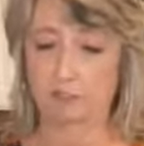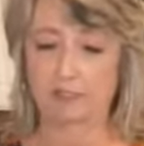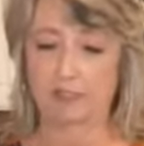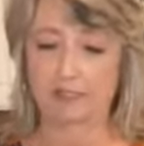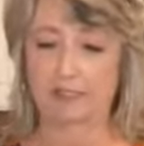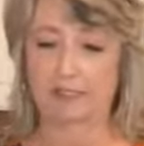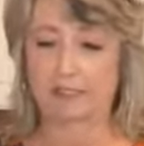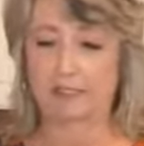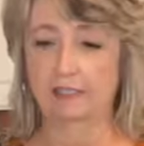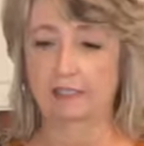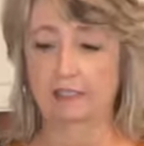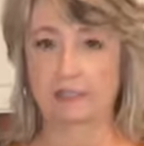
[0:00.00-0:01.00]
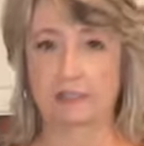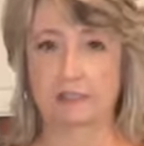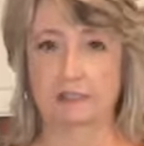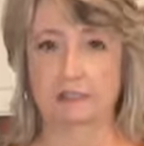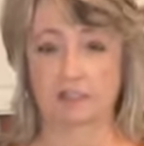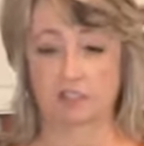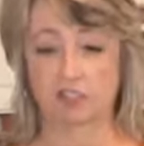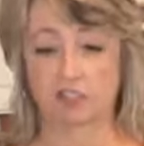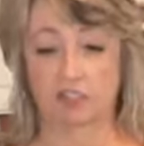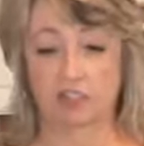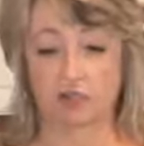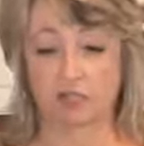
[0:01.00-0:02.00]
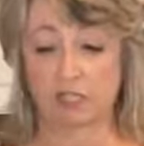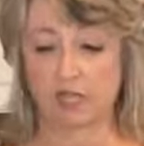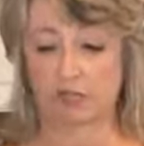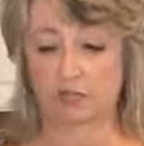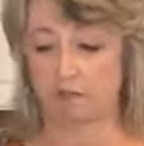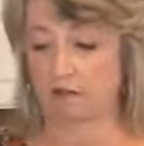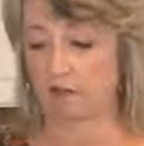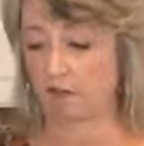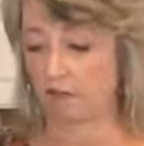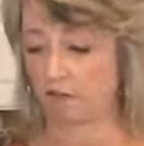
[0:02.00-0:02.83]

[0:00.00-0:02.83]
pieces, just glued together